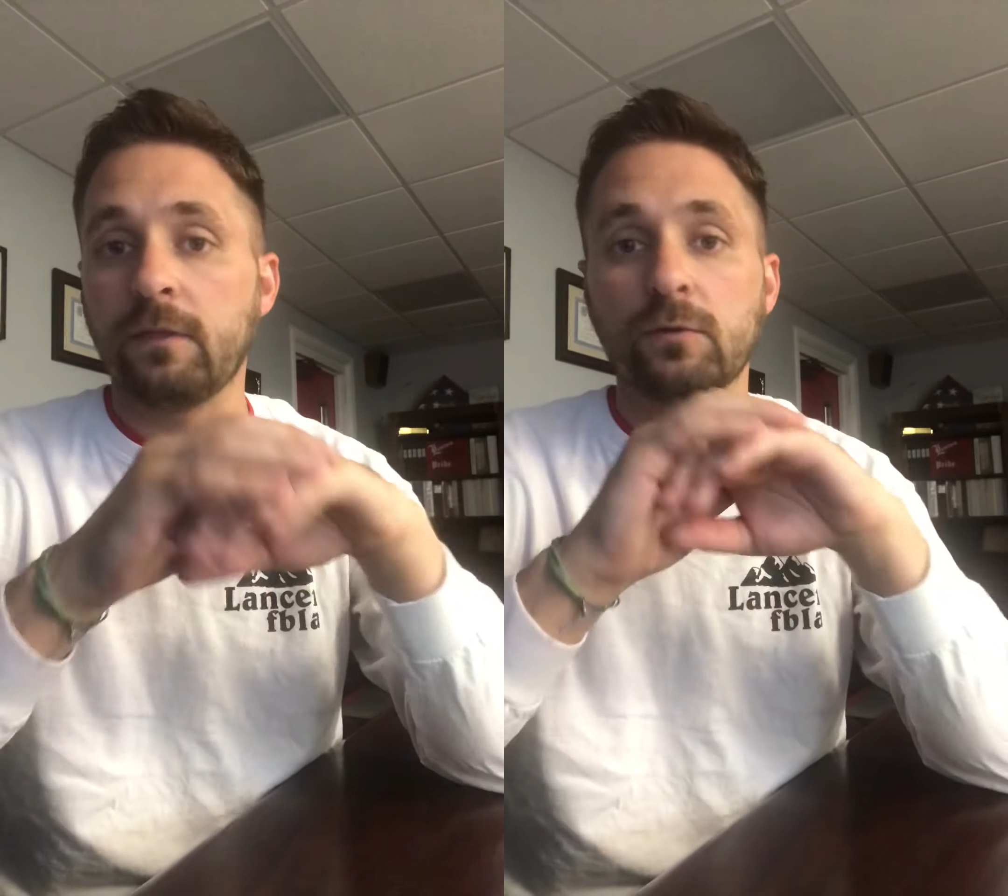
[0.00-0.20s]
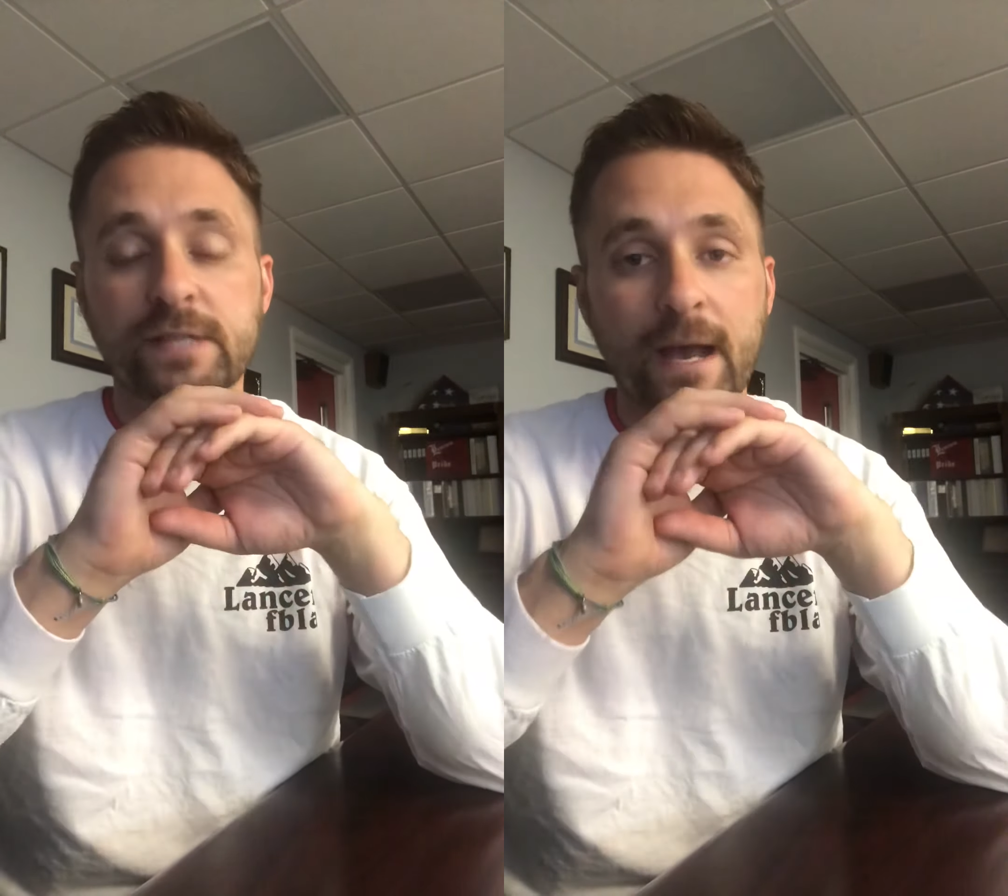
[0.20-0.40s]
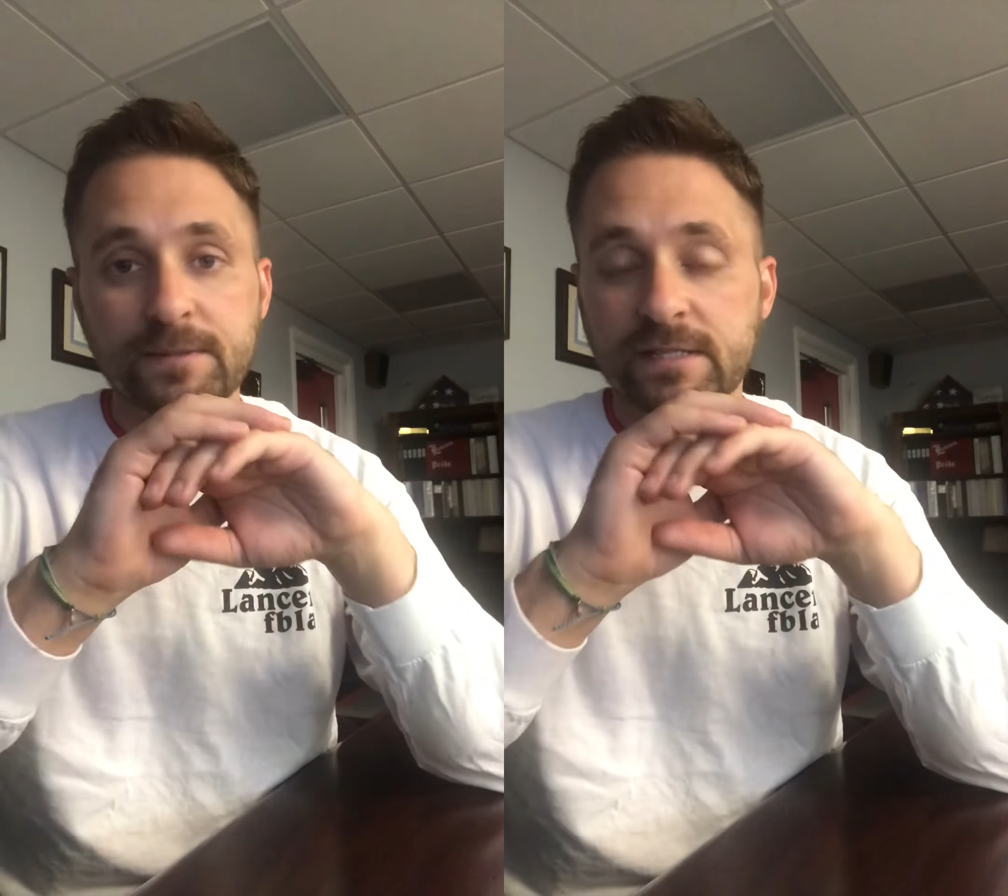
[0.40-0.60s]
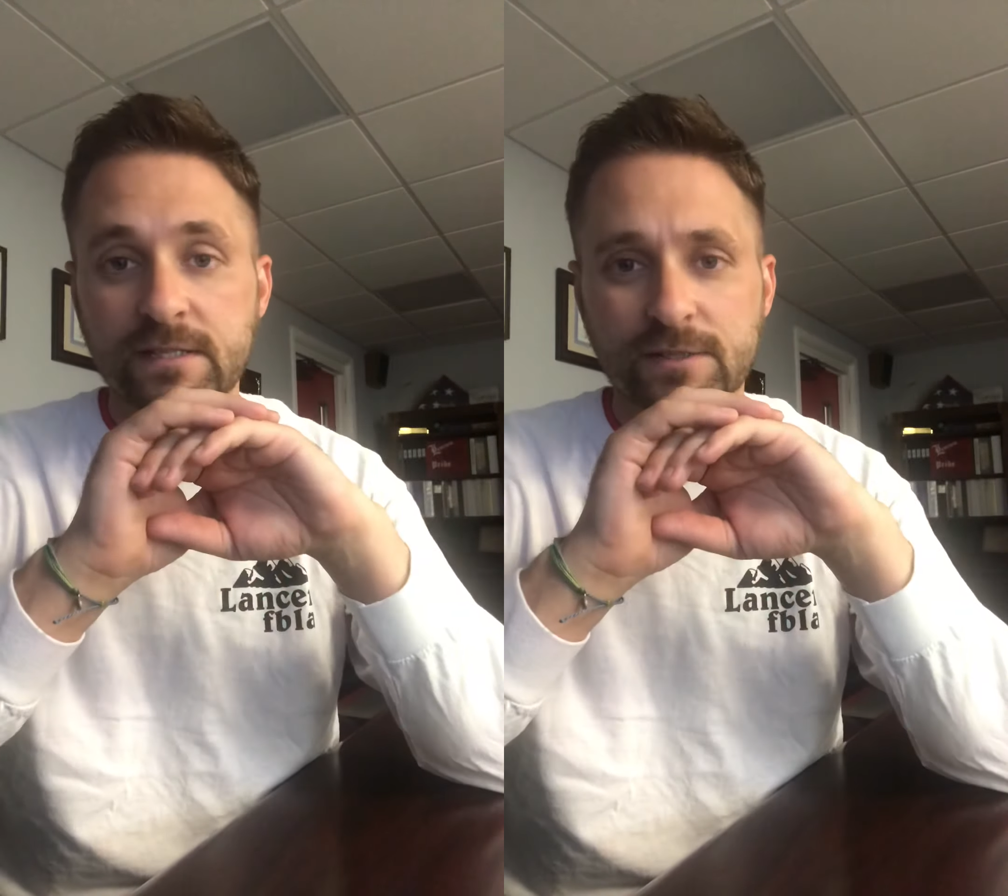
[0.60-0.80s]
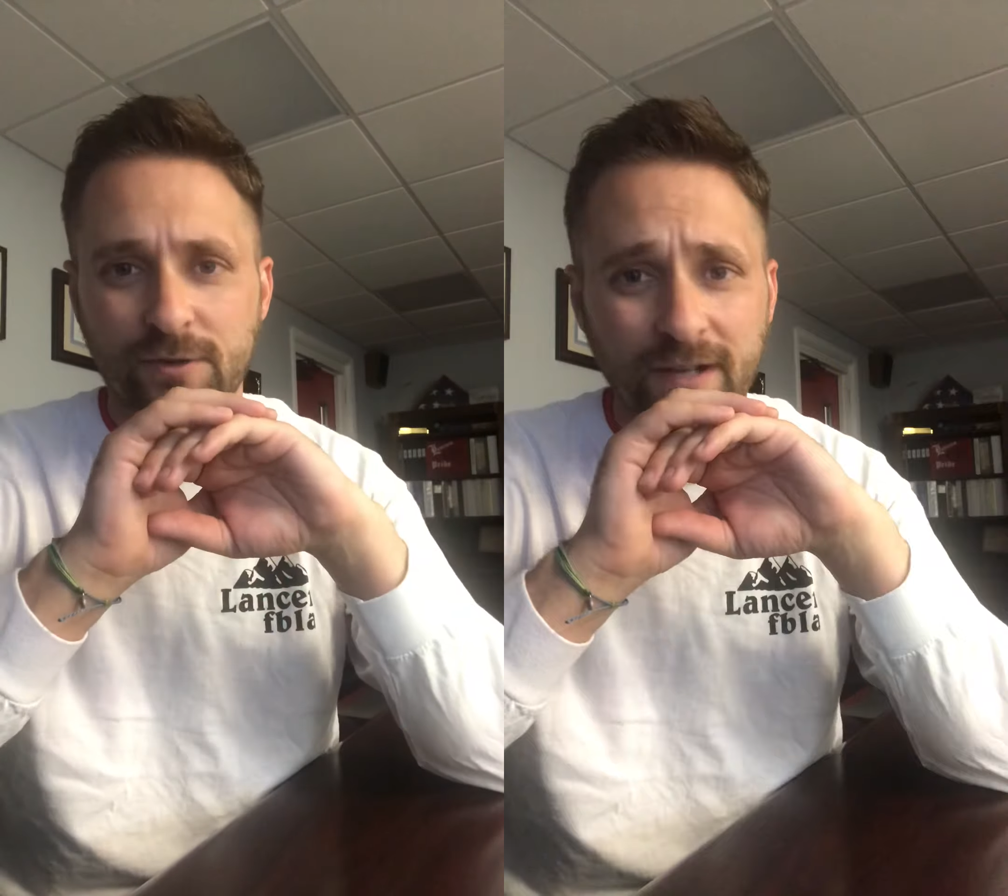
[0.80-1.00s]
Those
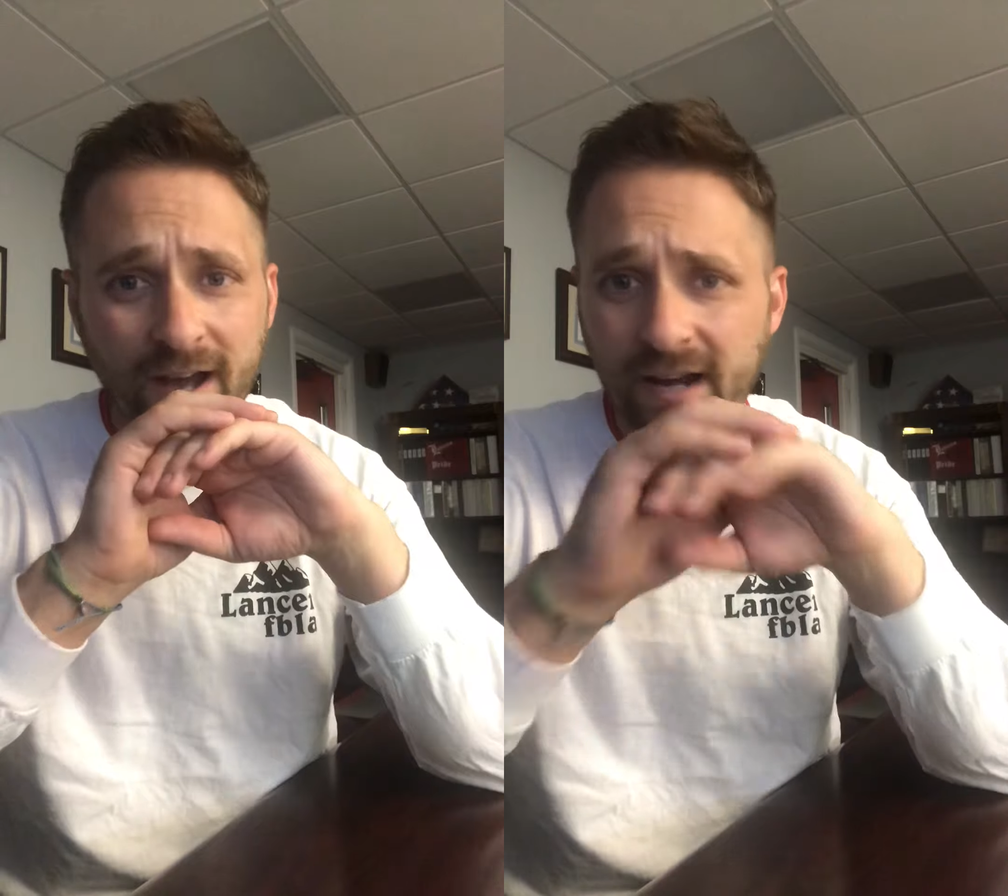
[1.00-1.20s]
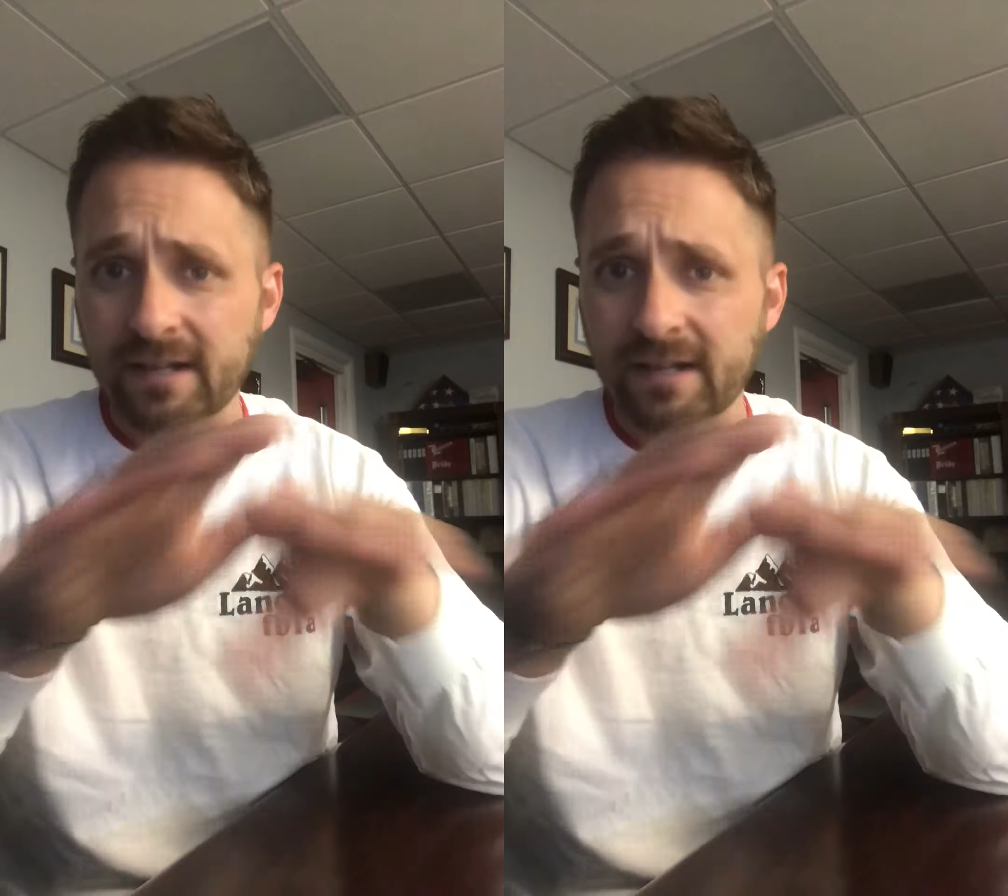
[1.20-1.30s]
absences are not